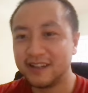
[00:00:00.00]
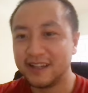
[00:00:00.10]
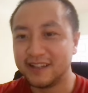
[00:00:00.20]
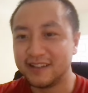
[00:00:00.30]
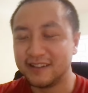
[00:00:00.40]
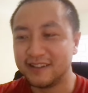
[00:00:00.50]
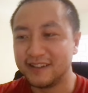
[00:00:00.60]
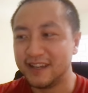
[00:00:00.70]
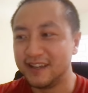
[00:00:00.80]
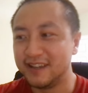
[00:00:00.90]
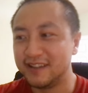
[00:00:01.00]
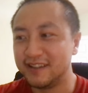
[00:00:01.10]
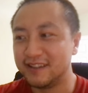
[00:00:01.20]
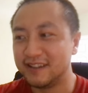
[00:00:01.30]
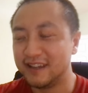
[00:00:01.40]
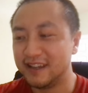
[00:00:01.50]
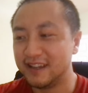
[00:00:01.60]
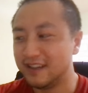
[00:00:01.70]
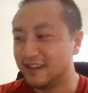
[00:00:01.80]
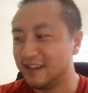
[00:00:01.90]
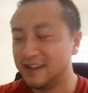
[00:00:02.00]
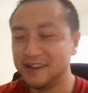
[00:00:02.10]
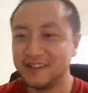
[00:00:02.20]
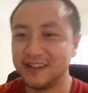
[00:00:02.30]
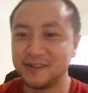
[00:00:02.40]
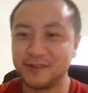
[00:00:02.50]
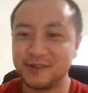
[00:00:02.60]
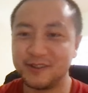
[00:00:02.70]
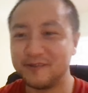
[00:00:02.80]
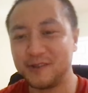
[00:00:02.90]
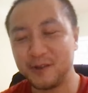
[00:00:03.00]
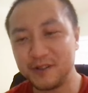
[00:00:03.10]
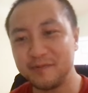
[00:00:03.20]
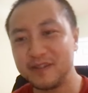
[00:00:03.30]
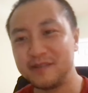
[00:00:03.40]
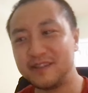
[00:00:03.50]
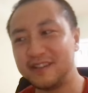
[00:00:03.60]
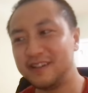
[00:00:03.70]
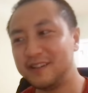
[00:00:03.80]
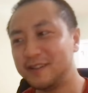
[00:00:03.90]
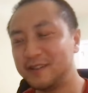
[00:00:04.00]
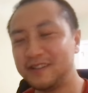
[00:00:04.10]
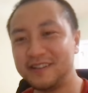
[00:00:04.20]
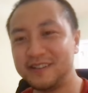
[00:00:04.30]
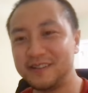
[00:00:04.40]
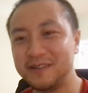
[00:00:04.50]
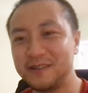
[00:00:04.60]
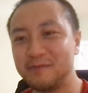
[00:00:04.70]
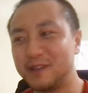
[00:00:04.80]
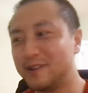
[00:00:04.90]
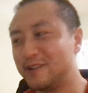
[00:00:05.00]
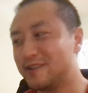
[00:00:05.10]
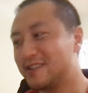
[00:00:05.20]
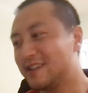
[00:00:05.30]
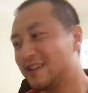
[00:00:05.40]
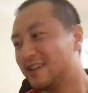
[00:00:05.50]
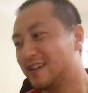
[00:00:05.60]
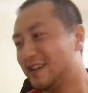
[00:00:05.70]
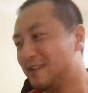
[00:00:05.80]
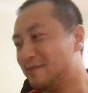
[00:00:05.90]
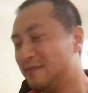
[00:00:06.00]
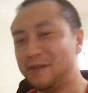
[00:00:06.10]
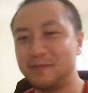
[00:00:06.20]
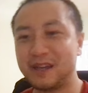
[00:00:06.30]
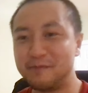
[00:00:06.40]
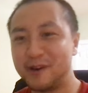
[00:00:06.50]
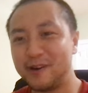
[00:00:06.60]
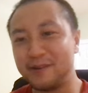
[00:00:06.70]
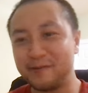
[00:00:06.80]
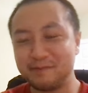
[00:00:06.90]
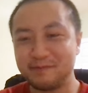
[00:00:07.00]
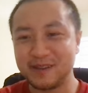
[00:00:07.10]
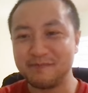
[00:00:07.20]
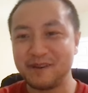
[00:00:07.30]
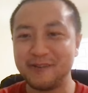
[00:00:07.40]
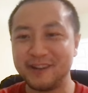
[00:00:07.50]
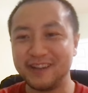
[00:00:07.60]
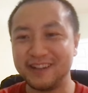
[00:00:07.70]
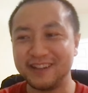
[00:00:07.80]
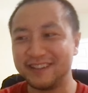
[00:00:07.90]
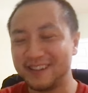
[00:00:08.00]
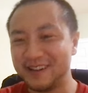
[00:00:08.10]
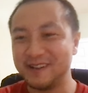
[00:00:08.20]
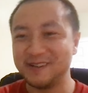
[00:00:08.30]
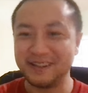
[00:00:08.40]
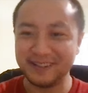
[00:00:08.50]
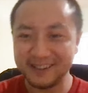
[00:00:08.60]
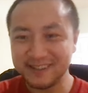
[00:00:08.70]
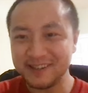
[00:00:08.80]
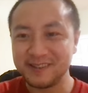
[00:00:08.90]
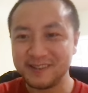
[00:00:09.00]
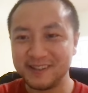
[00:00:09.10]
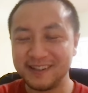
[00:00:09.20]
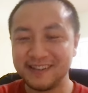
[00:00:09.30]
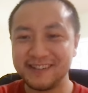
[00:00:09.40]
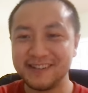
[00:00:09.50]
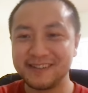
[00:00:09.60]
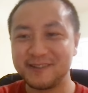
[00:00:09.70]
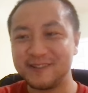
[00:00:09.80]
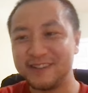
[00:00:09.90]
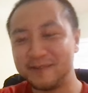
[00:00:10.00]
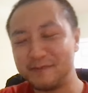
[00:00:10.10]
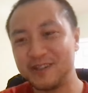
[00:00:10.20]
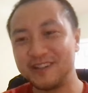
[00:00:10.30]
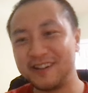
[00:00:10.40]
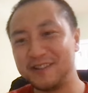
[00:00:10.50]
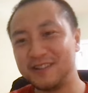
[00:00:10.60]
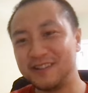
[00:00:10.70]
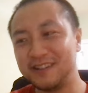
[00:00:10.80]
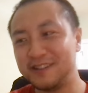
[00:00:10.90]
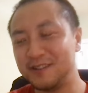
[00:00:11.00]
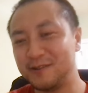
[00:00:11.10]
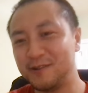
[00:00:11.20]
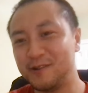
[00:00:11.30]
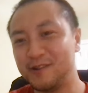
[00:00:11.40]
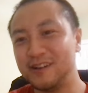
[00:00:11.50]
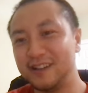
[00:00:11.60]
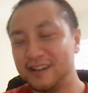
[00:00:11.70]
like a like sort of short-term decision because I'm comparing a data scientist role and a machine learning engineer role,